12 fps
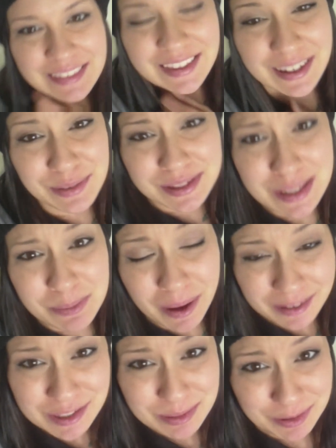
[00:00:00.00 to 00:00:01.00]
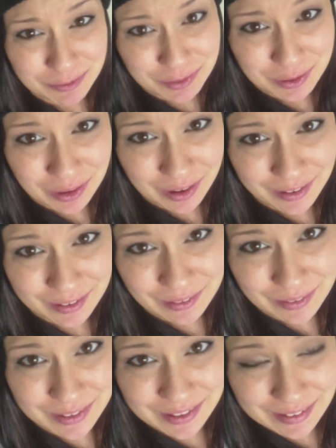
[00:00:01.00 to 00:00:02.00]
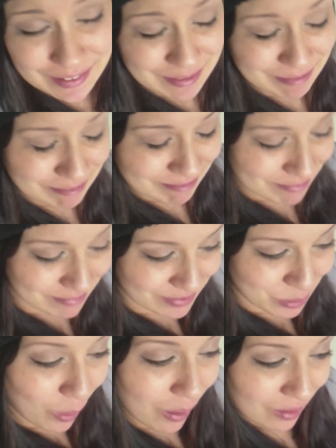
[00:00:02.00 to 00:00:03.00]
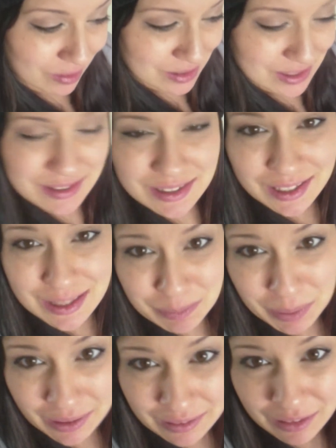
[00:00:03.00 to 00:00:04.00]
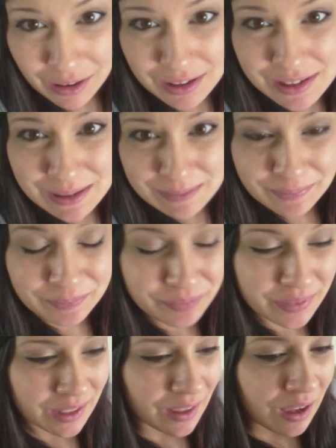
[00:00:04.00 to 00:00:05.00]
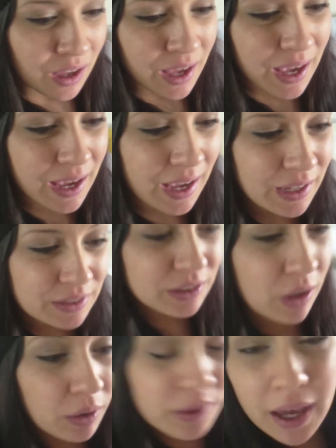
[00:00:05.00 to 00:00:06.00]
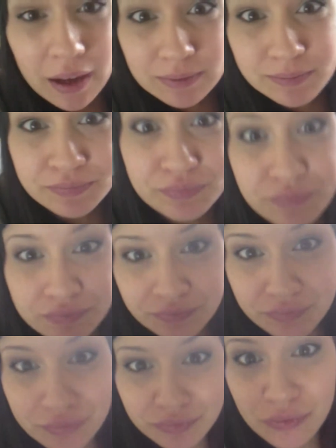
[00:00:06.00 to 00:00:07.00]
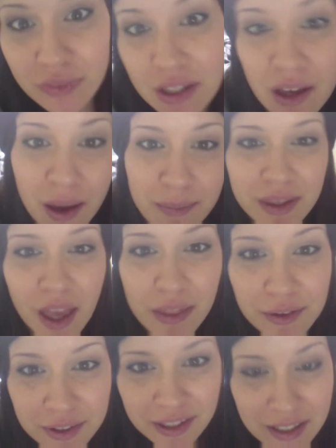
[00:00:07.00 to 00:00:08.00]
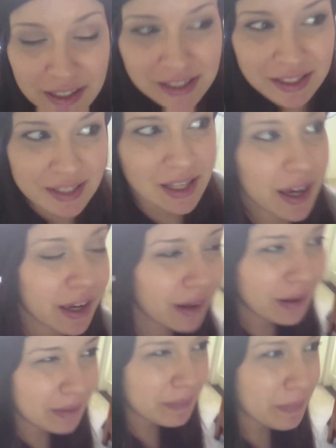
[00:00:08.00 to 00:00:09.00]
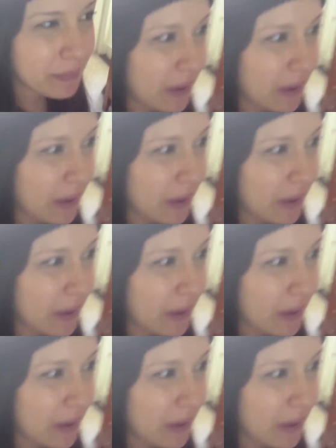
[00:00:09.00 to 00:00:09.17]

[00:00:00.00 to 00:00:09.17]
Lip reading: That was his punishment for clawing all the walls. He gets pink claws. And, oh yeah, the other thing is, I got a